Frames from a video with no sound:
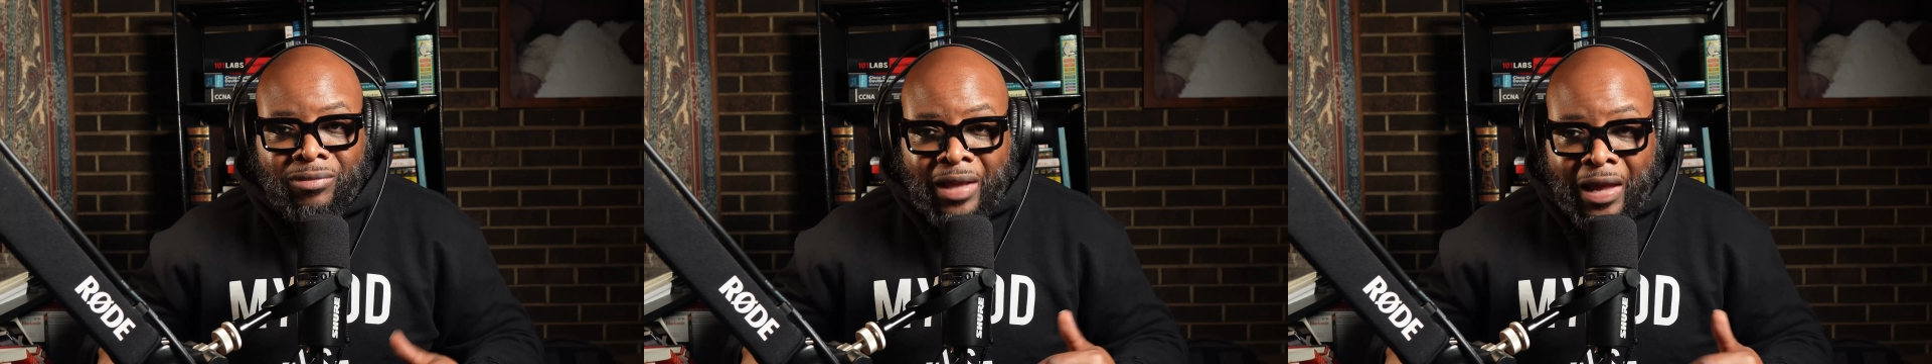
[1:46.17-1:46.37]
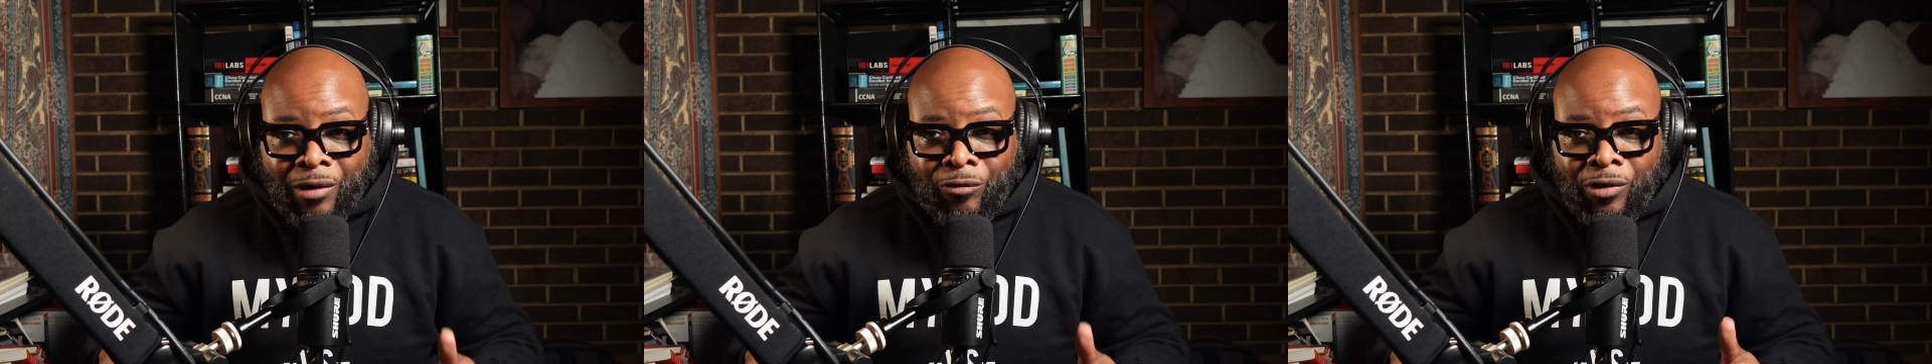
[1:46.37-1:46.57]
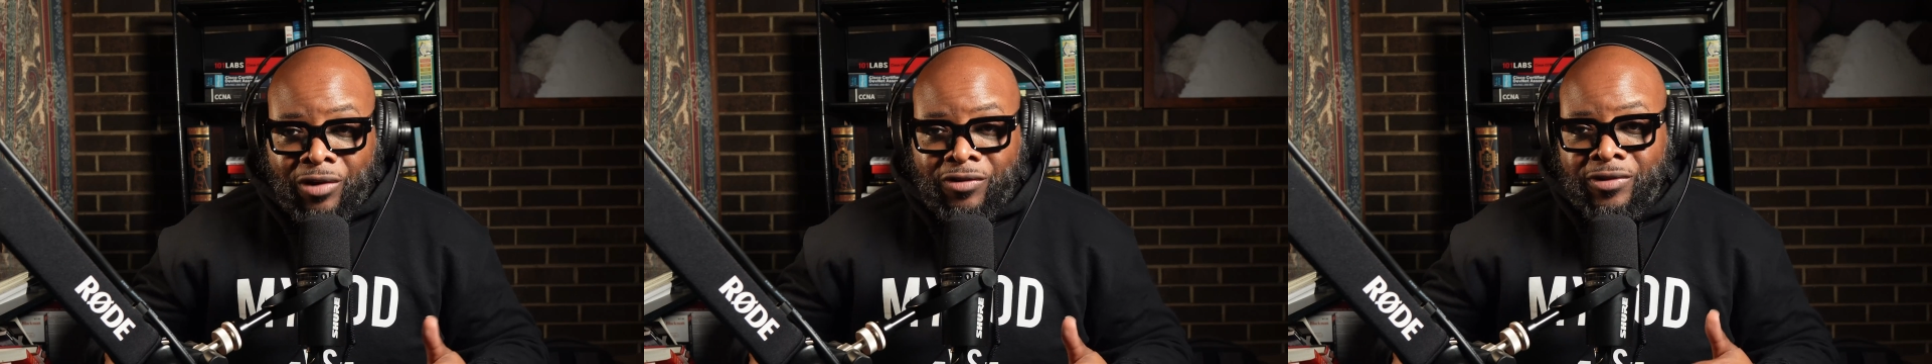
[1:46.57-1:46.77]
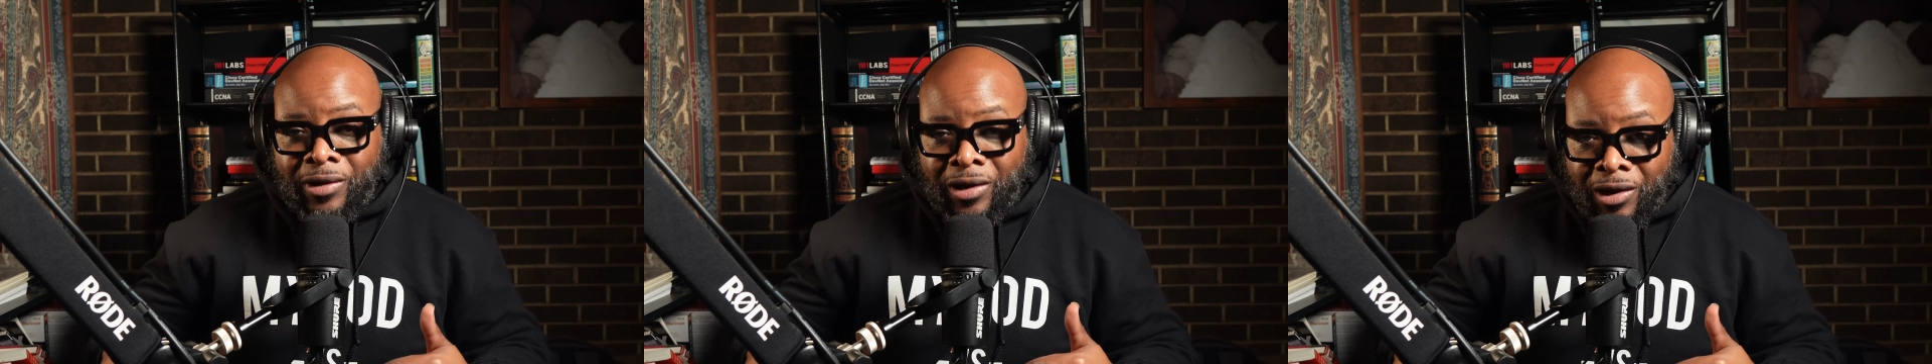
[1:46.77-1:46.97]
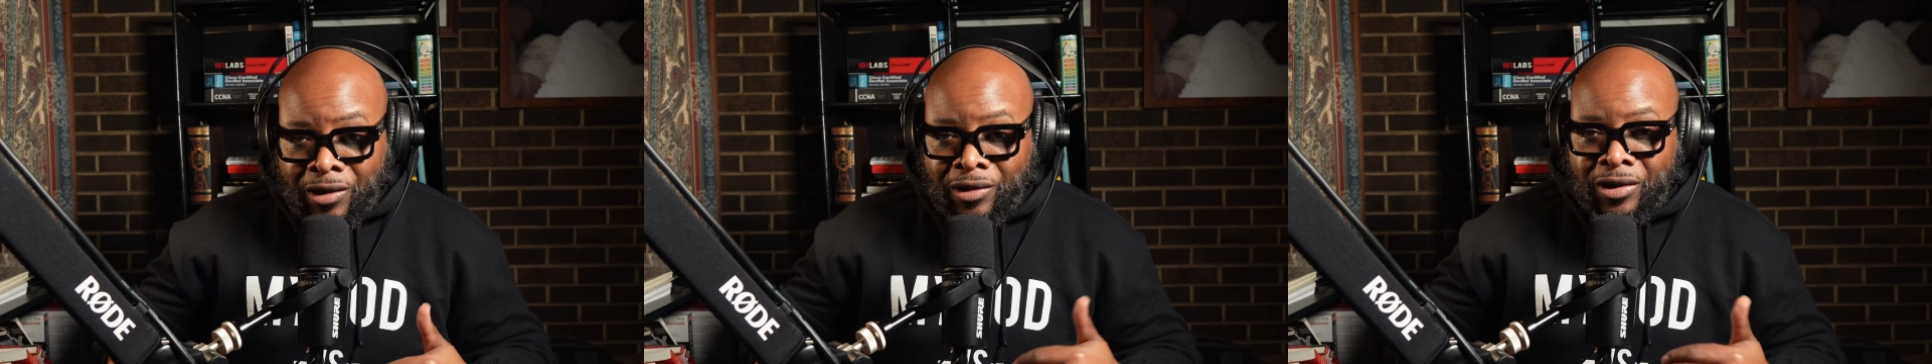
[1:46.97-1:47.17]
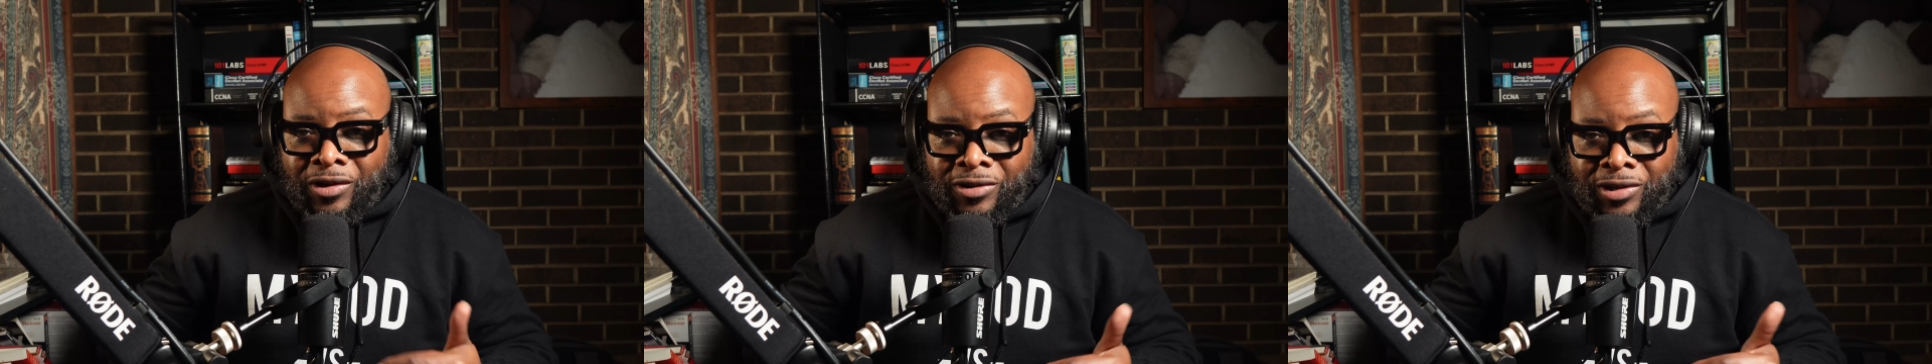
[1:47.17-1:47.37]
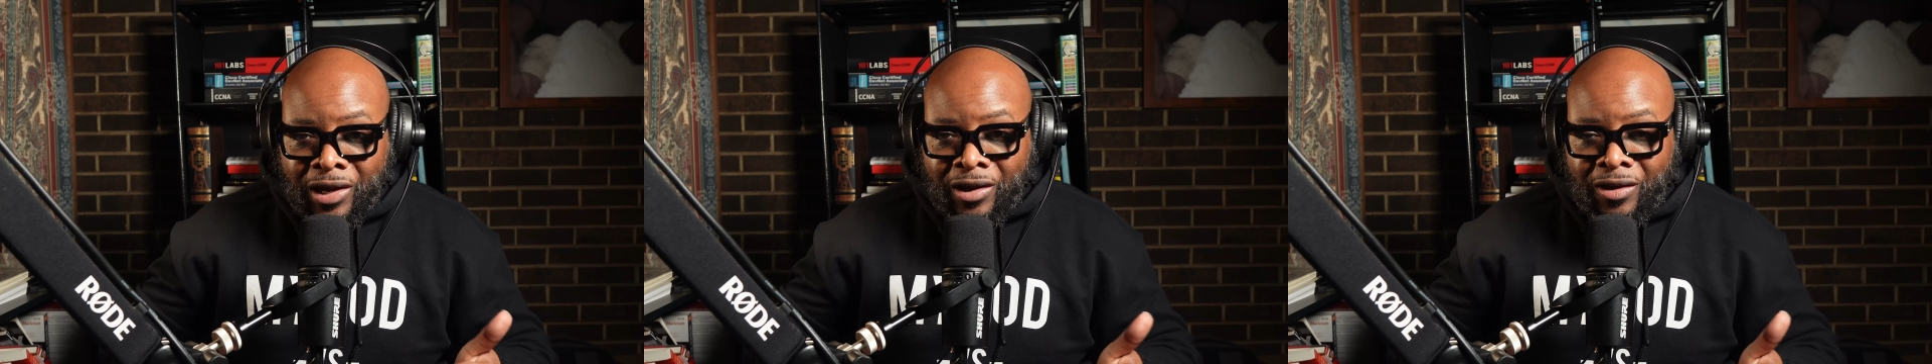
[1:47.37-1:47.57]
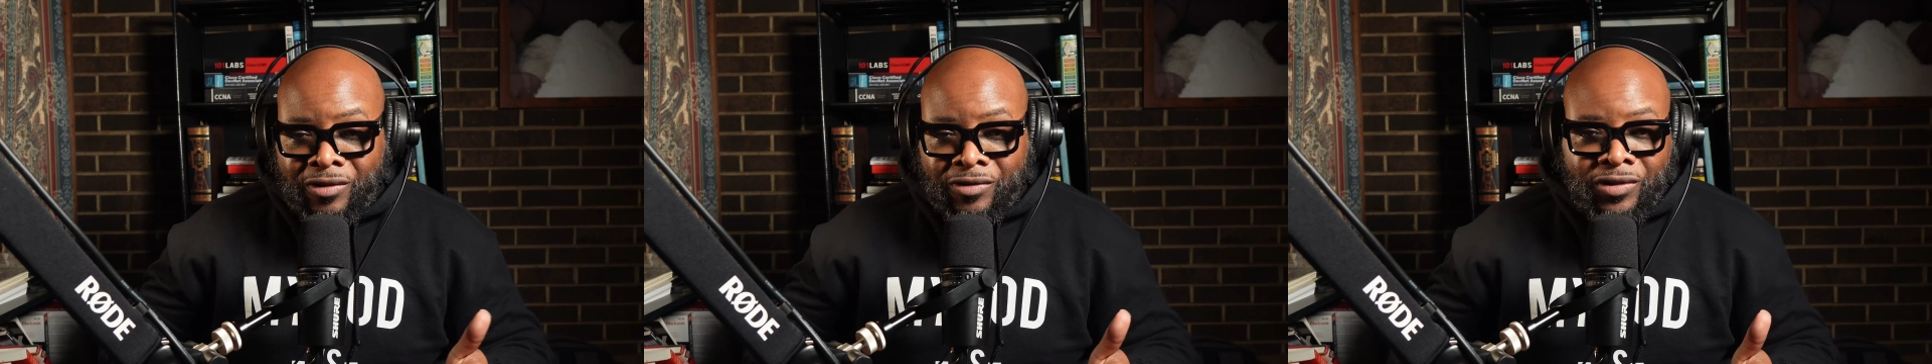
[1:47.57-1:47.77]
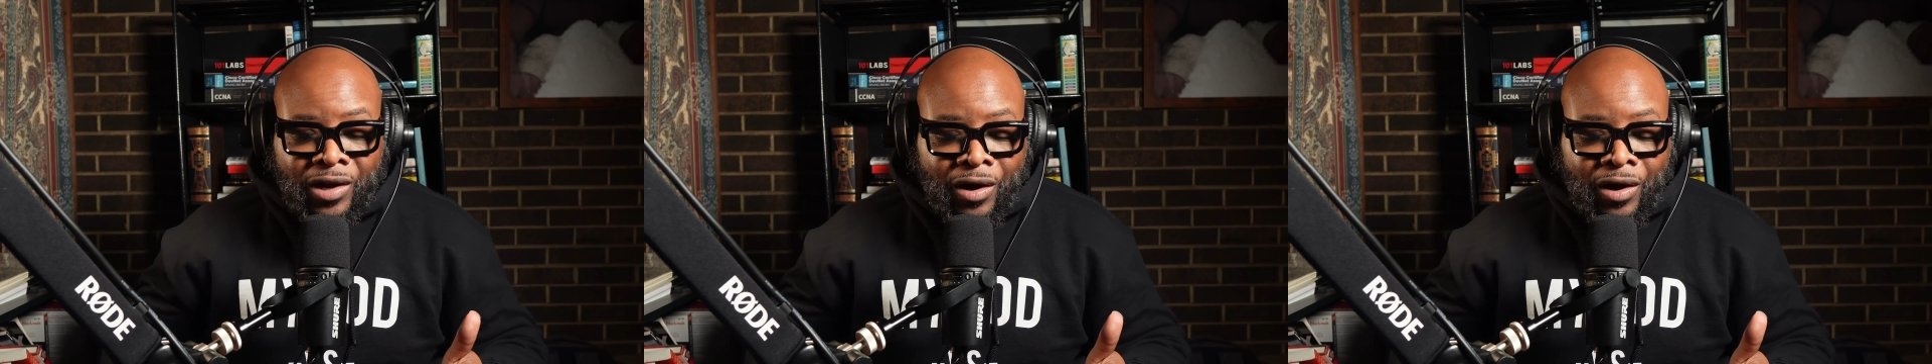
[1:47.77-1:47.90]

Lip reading: network security skills.